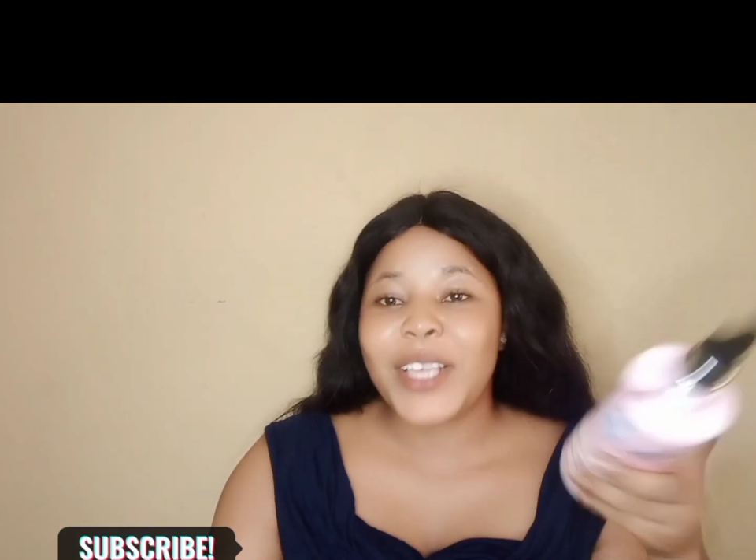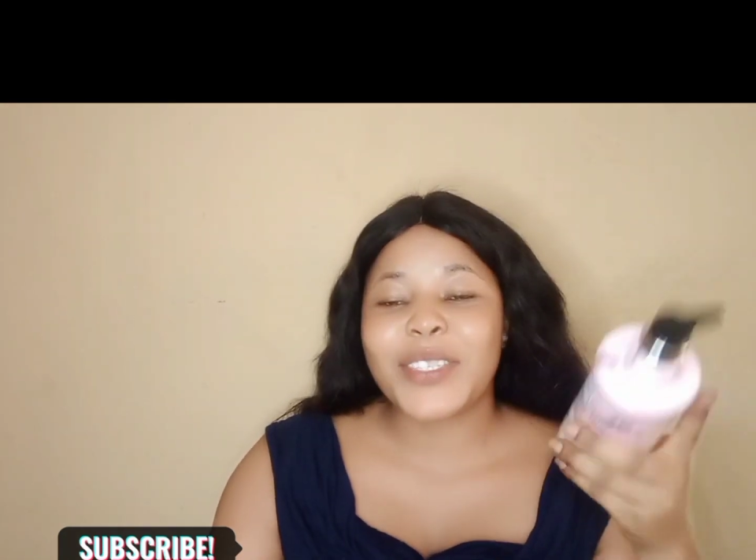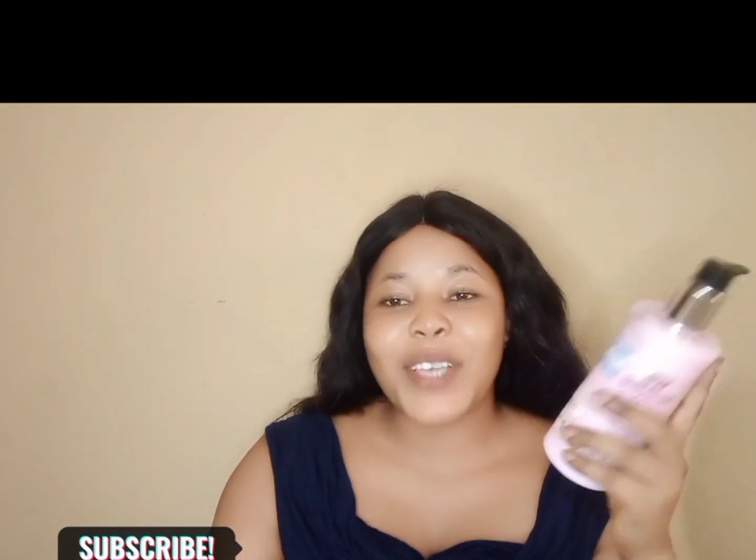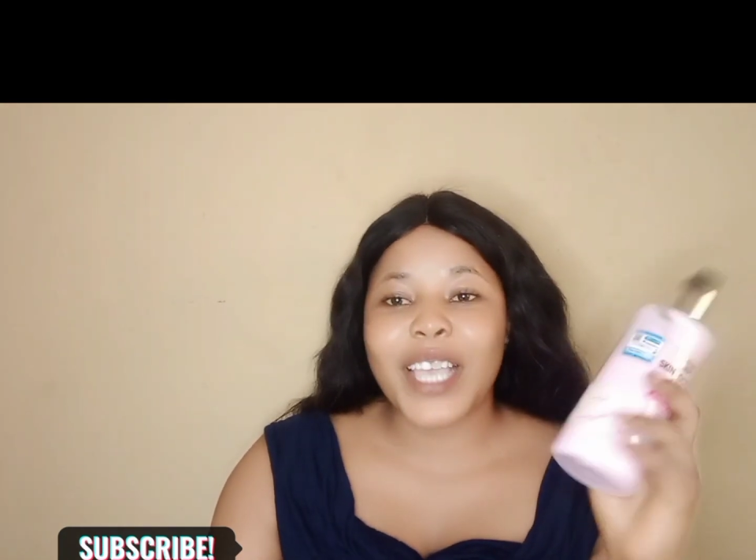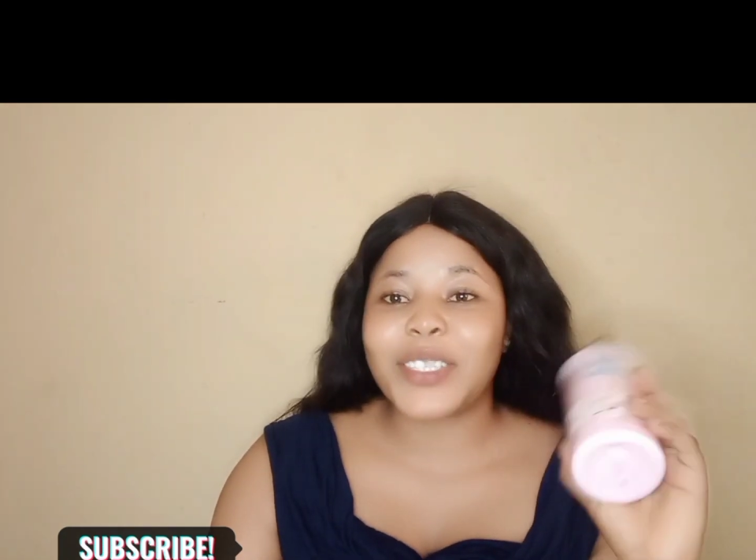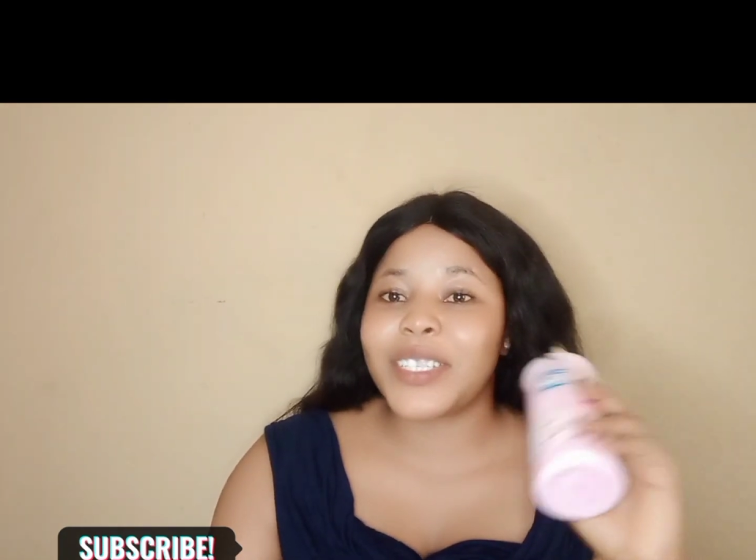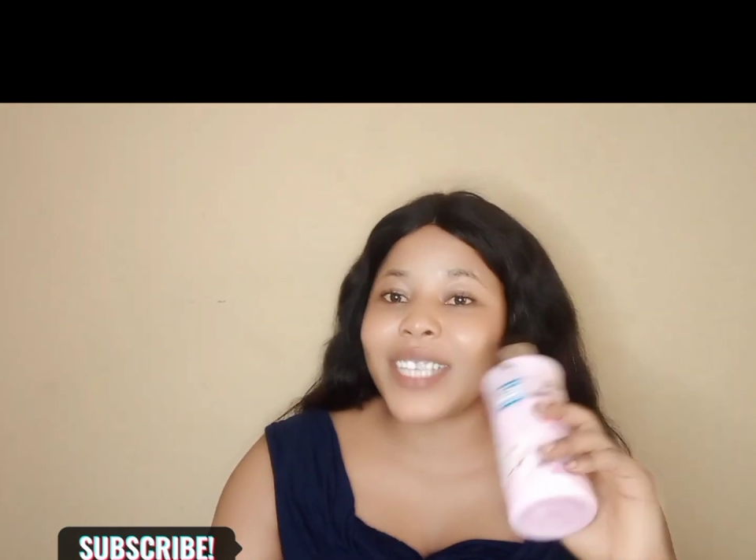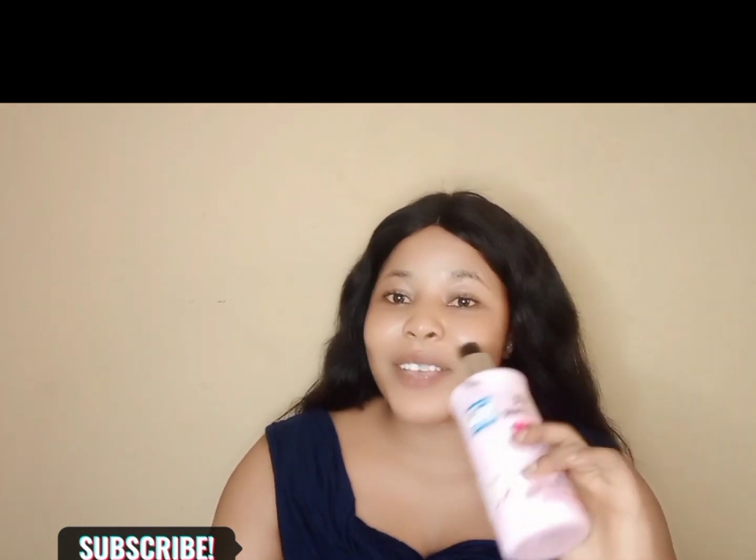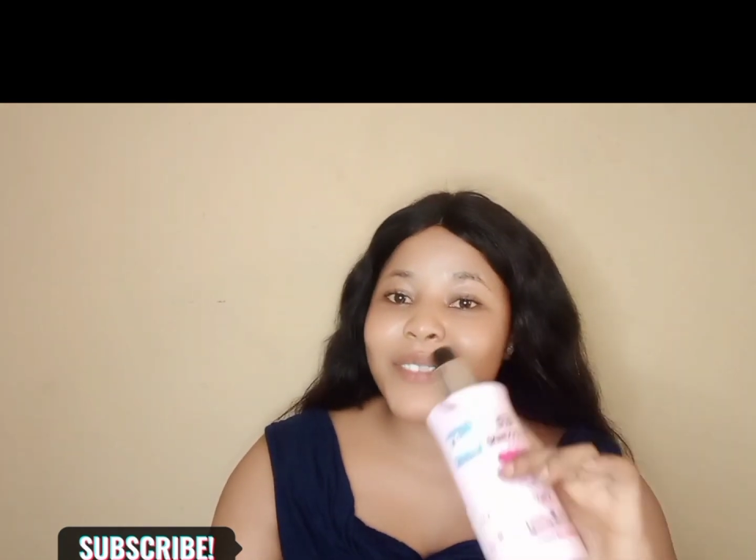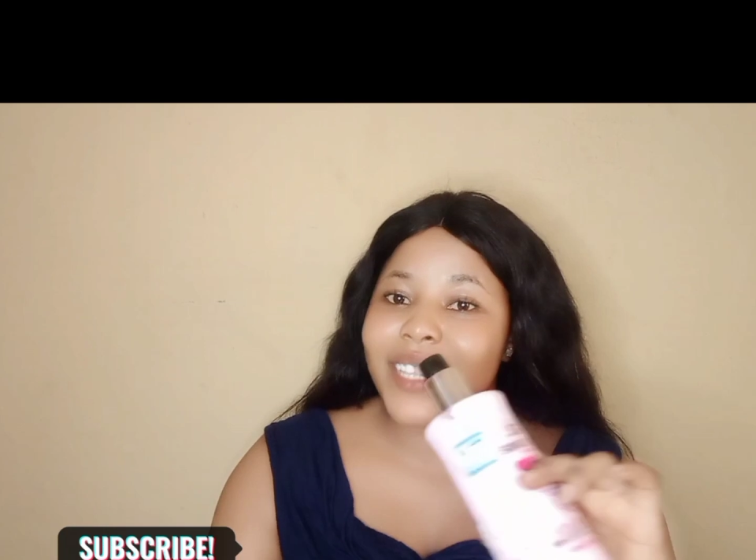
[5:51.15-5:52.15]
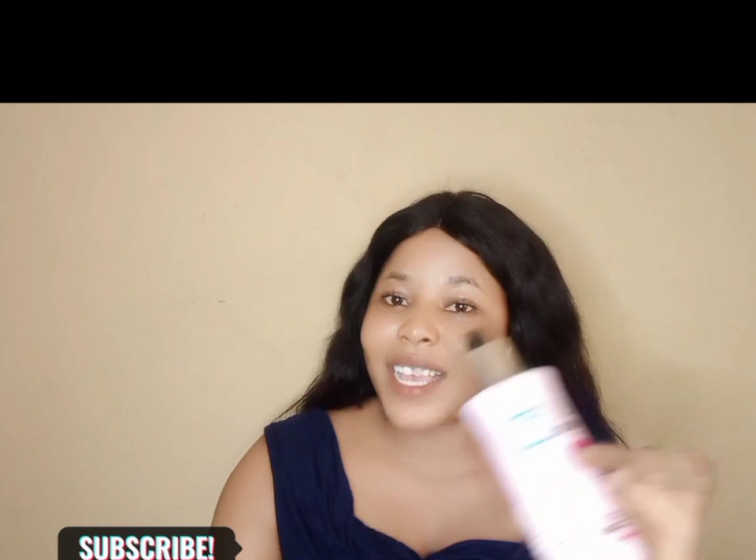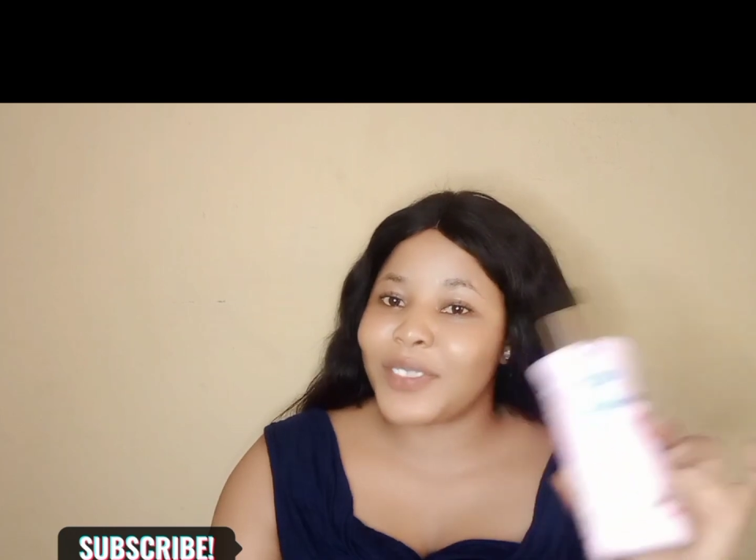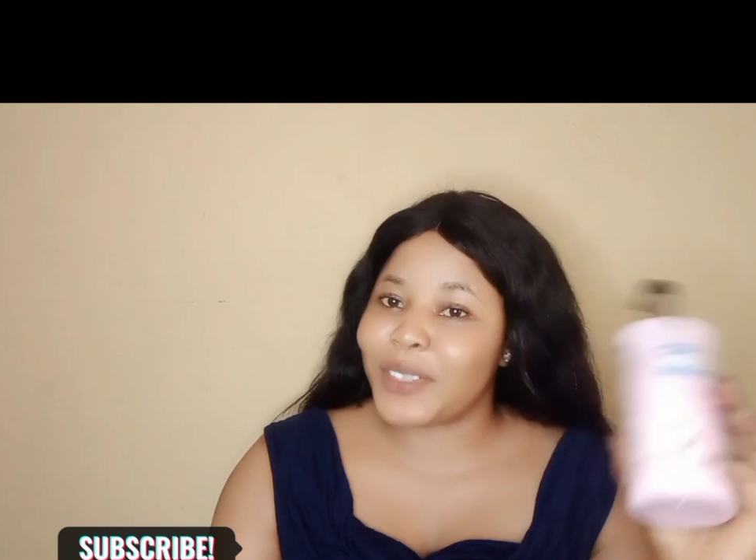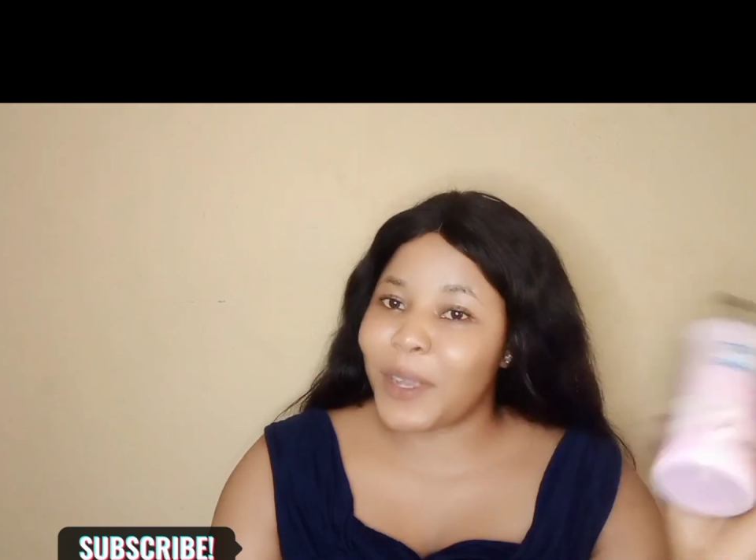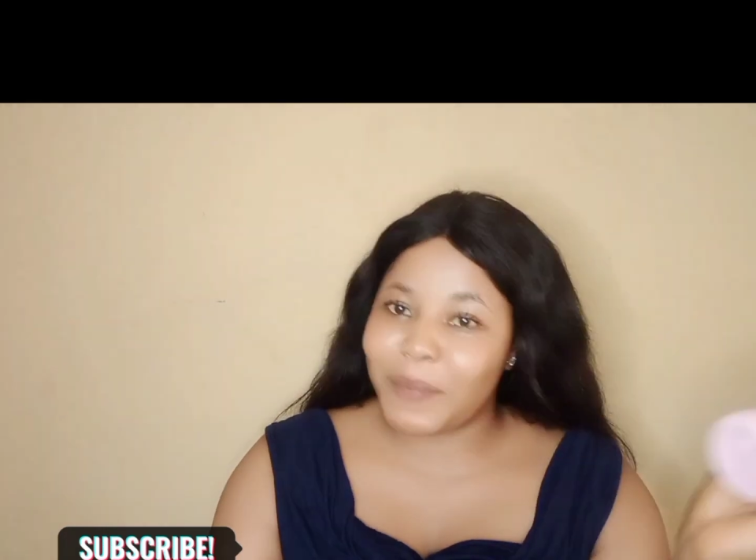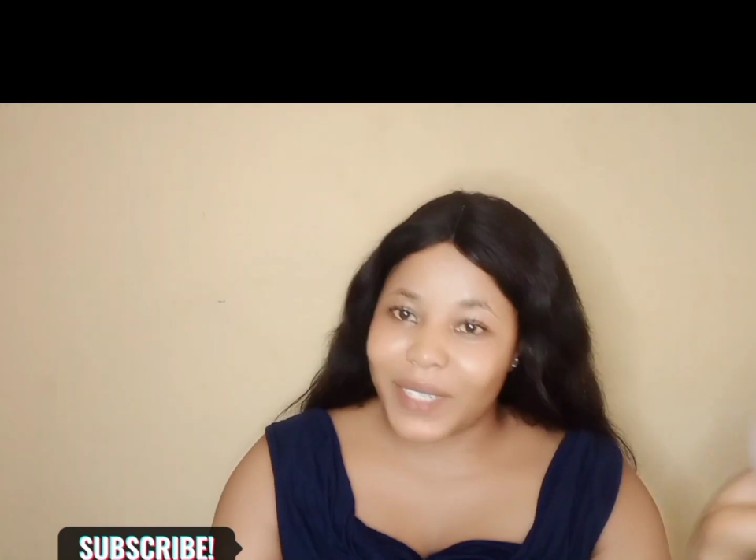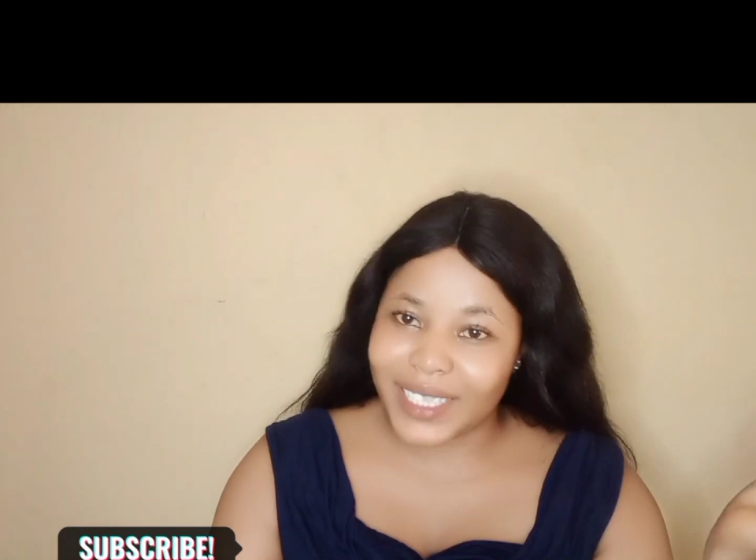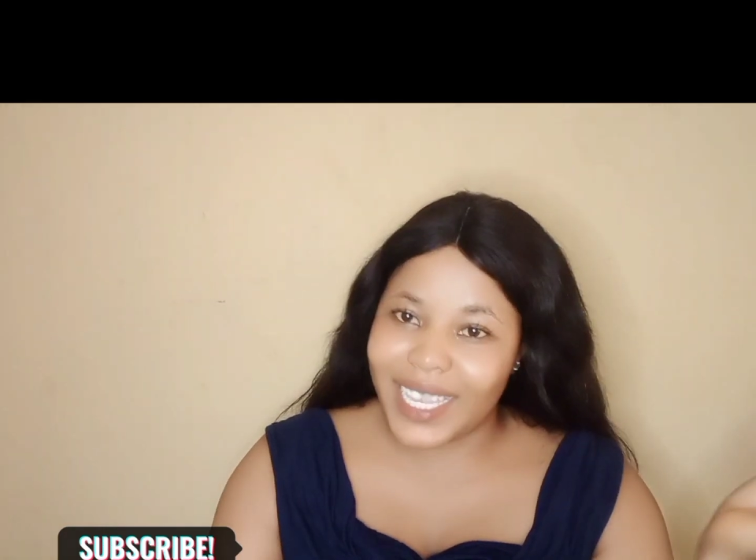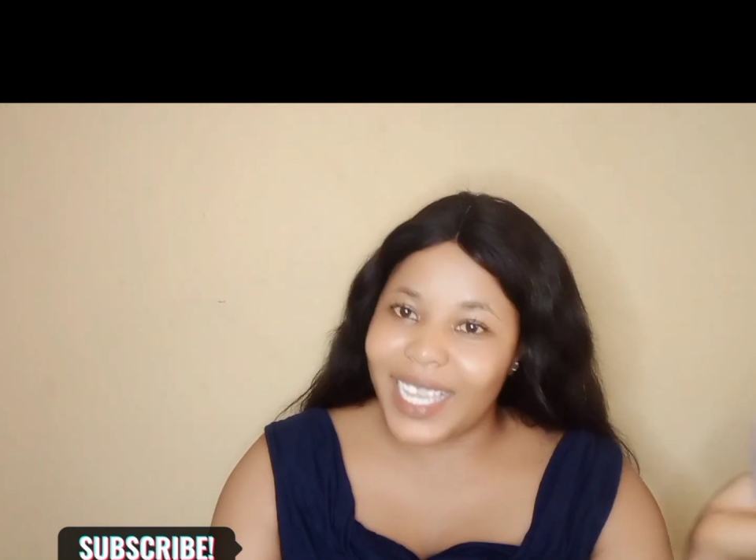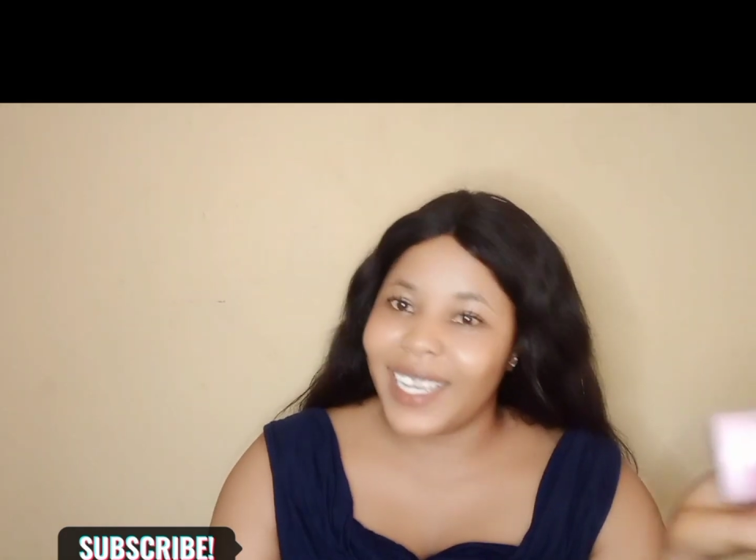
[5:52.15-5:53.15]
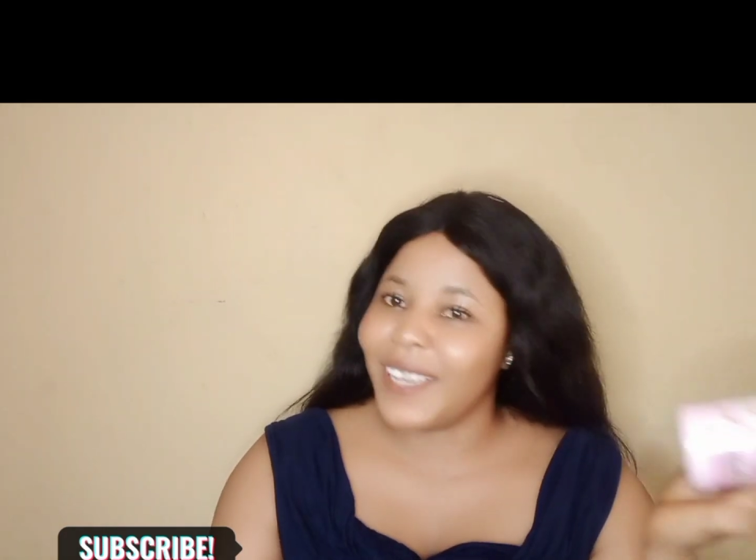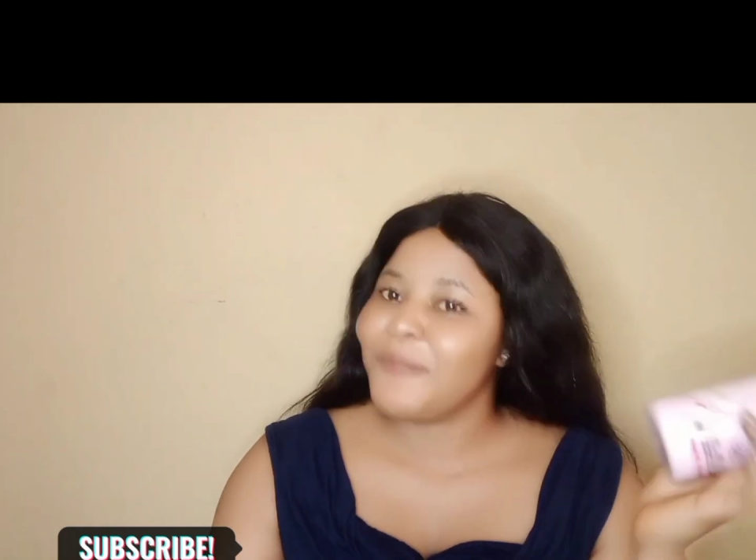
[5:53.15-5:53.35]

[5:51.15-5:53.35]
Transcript: So I just have to like drop it